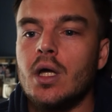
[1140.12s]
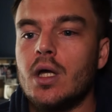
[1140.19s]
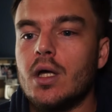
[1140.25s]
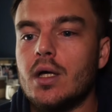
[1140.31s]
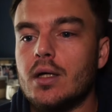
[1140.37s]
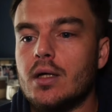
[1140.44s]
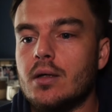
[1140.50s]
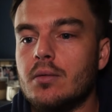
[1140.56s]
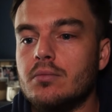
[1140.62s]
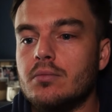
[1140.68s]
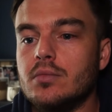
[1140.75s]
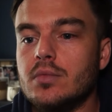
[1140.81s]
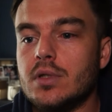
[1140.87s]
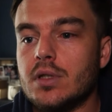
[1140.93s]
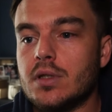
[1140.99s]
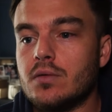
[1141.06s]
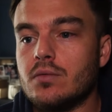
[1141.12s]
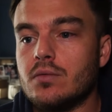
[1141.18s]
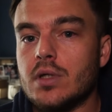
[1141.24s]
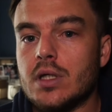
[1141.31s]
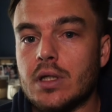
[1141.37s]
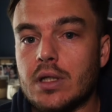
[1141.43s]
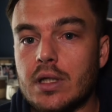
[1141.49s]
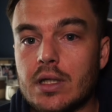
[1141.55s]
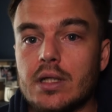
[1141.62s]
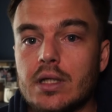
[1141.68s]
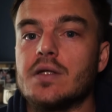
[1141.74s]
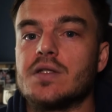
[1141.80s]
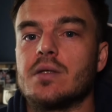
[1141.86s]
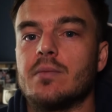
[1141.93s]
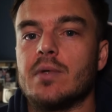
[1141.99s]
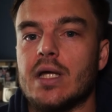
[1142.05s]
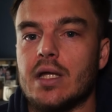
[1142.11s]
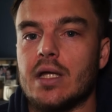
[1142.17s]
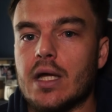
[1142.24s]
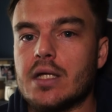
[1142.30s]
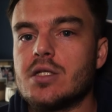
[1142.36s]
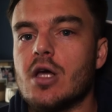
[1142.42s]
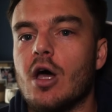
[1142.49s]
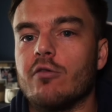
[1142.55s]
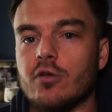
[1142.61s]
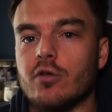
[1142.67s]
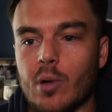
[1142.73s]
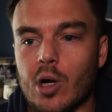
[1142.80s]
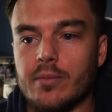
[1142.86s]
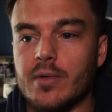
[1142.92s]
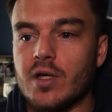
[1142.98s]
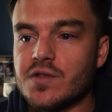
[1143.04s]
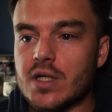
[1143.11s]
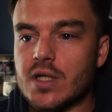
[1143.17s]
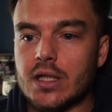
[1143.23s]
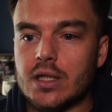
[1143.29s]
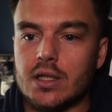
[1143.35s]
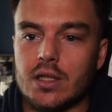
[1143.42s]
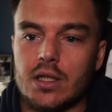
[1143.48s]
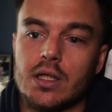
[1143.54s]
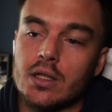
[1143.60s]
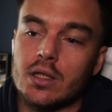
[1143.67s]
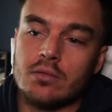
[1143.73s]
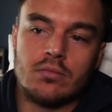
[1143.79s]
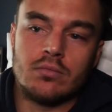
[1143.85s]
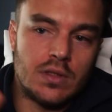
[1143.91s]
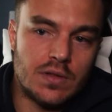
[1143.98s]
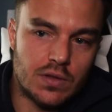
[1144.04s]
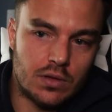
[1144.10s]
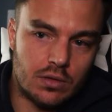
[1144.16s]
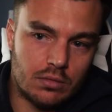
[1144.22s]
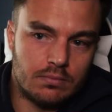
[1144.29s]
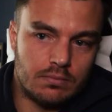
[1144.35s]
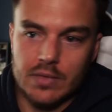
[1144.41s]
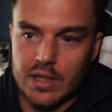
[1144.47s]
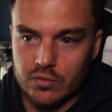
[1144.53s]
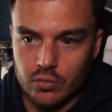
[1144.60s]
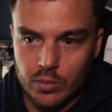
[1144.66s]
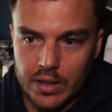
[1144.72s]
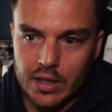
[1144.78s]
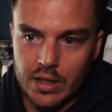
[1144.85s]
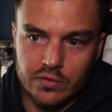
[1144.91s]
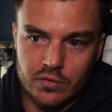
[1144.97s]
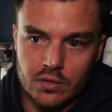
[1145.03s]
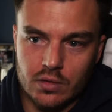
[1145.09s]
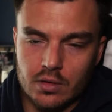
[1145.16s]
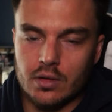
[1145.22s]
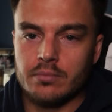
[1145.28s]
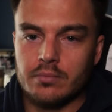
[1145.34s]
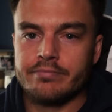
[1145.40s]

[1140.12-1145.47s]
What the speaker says: and getting some of that like tougher barbell cycling in. And so that's why that's in there.